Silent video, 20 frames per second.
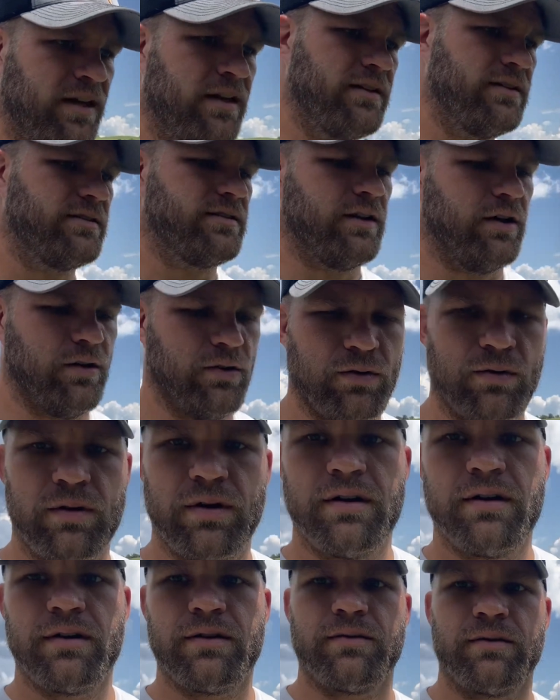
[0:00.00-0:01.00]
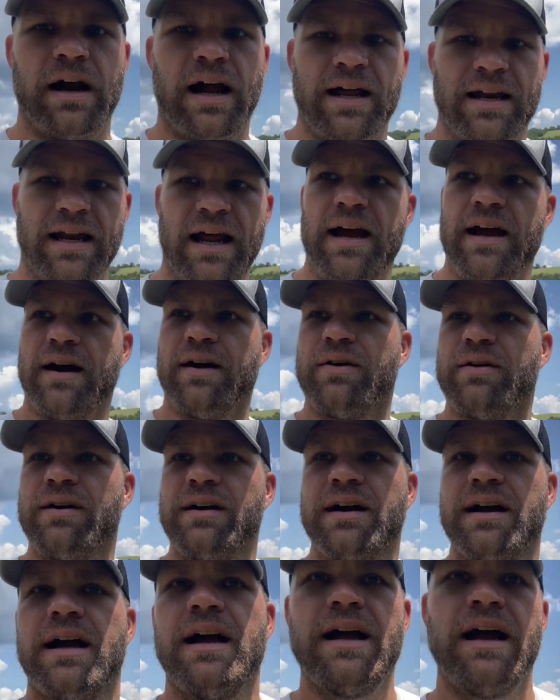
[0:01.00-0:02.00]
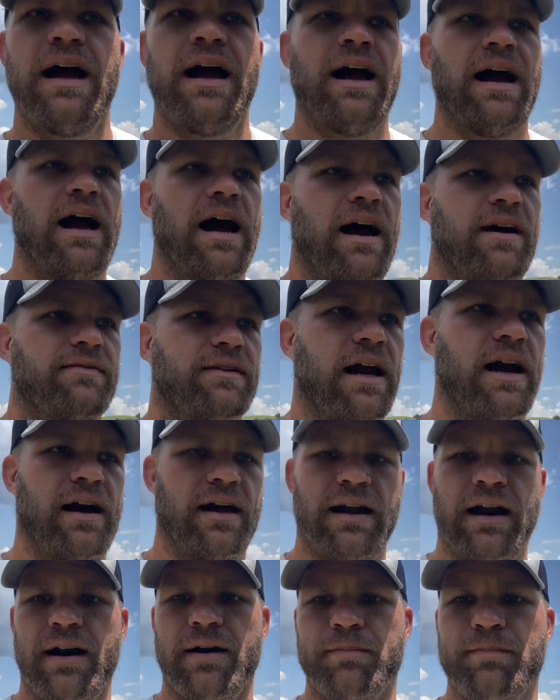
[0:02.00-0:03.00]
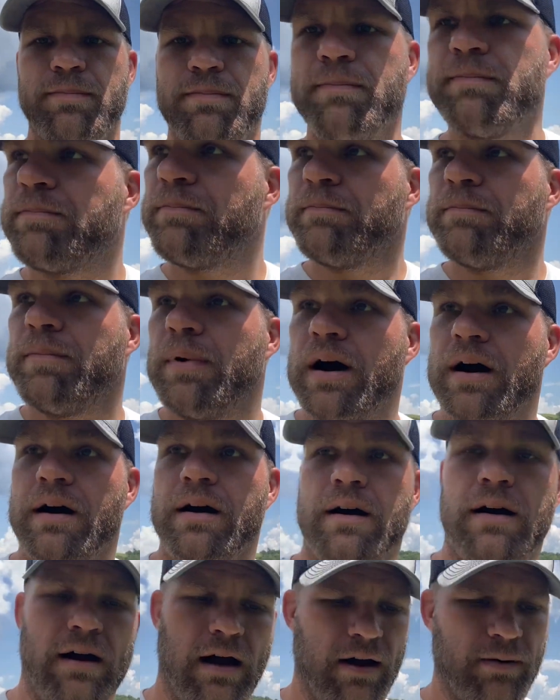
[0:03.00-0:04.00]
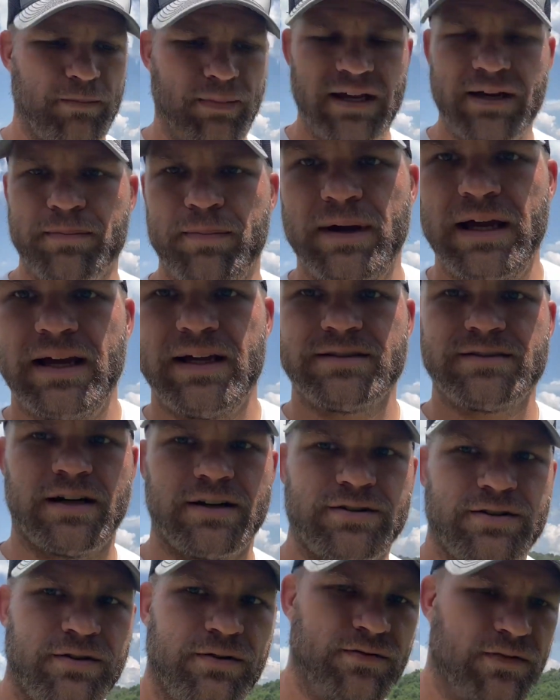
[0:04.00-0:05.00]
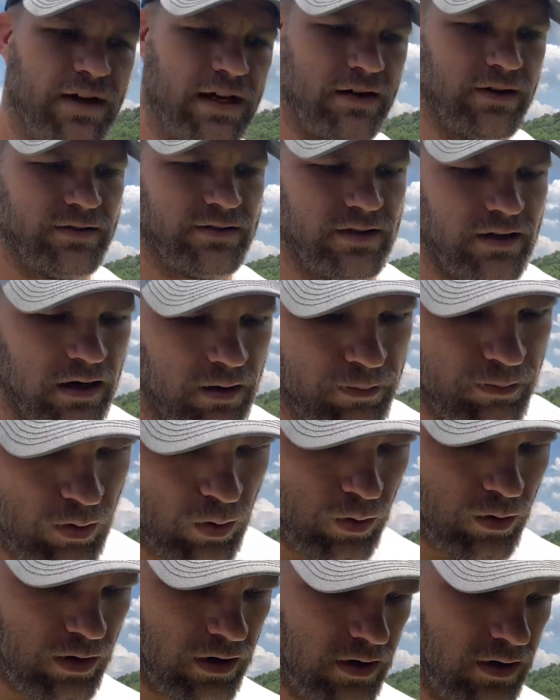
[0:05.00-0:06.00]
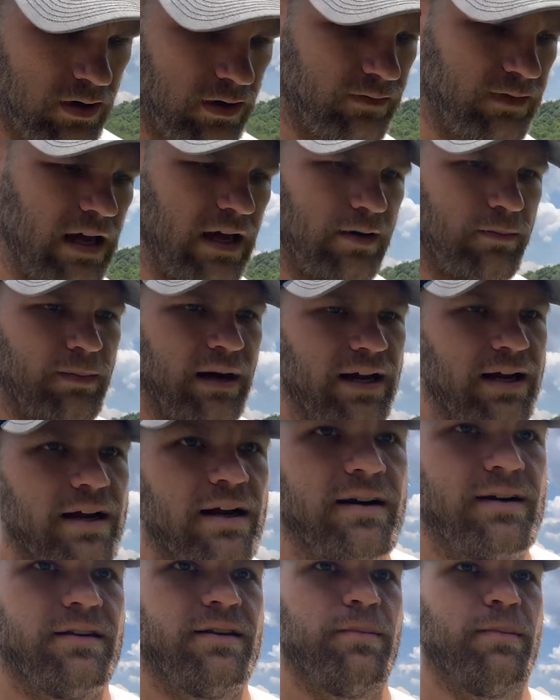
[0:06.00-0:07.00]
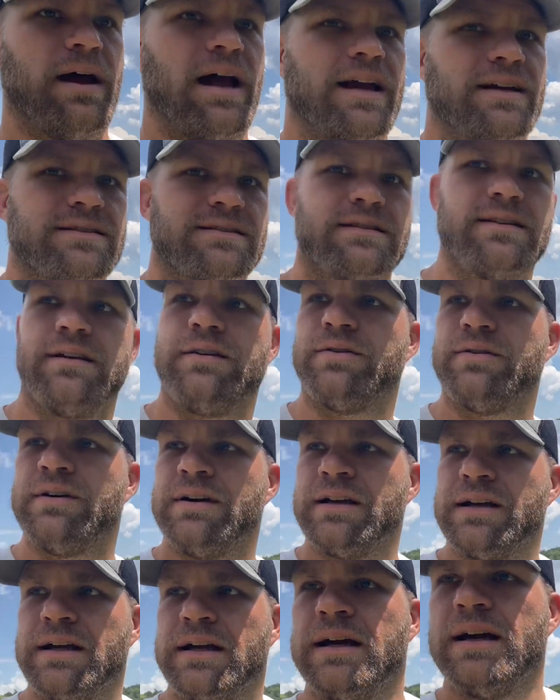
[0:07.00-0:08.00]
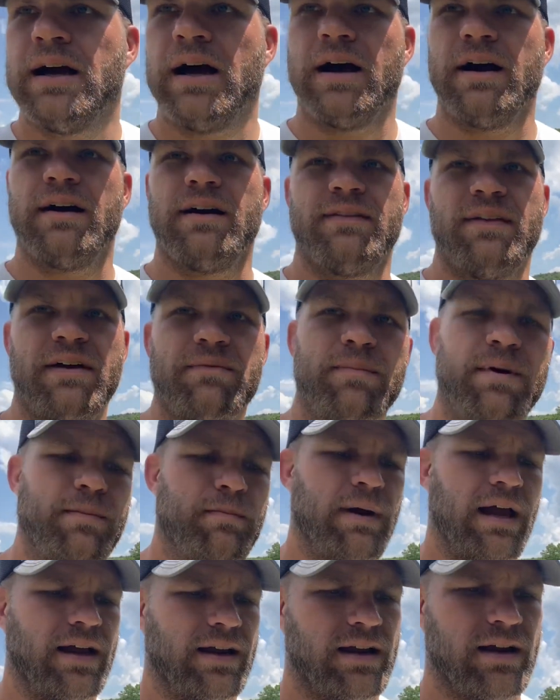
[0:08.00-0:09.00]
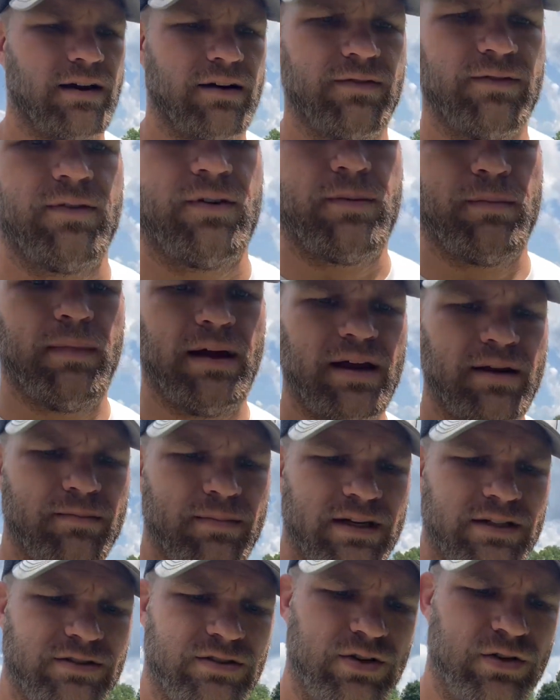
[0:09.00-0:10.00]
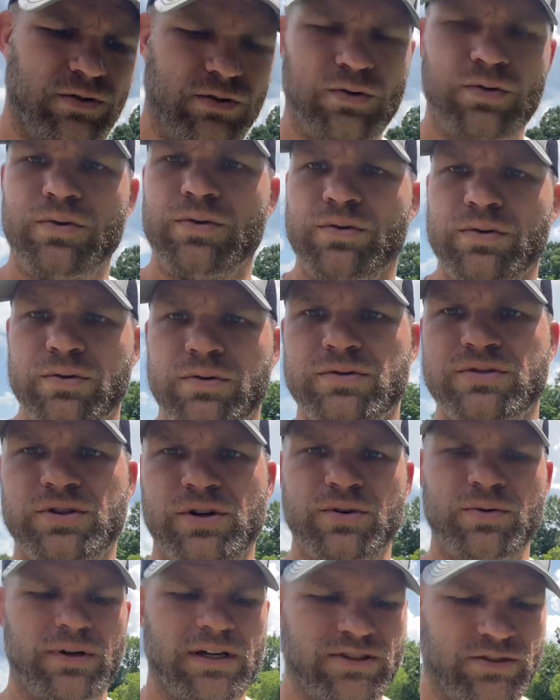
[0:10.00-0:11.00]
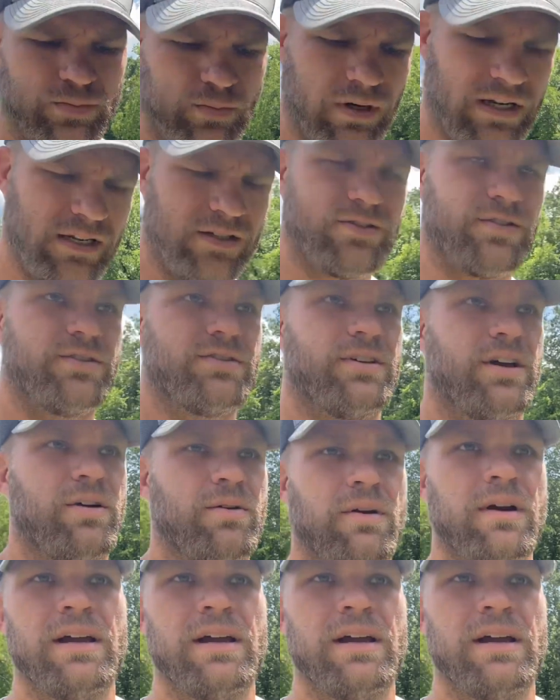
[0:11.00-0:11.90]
So right now, I've got our big pigs, our 2 feeders, and our boar. I've got them back here in the back still. They've been back here for maybe two-ish weeks or so.